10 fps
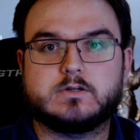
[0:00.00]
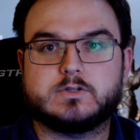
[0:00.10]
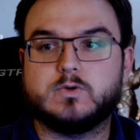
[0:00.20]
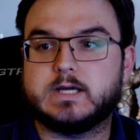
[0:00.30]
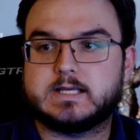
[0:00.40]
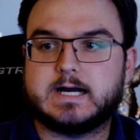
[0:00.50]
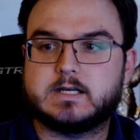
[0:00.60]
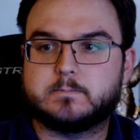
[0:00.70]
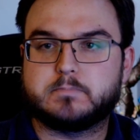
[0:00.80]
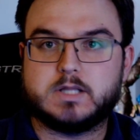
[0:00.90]
You can kind of
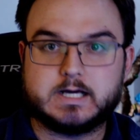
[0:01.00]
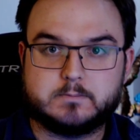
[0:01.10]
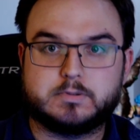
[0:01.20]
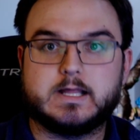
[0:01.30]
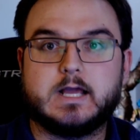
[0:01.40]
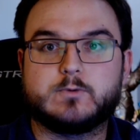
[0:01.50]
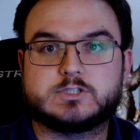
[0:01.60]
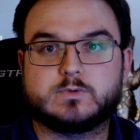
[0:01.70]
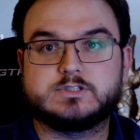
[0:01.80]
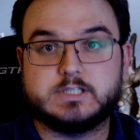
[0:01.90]
plug and play which
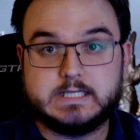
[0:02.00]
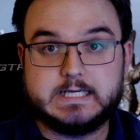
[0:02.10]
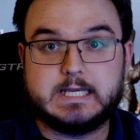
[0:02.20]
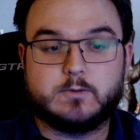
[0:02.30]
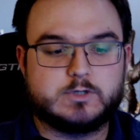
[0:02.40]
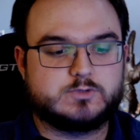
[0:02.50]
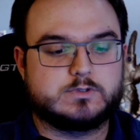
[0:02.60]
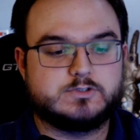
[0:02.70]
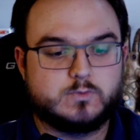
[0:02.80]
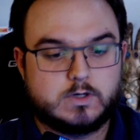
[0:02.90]
ones you need and which ones
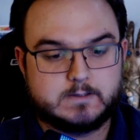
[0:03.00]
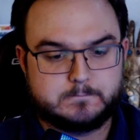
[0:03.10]
you want.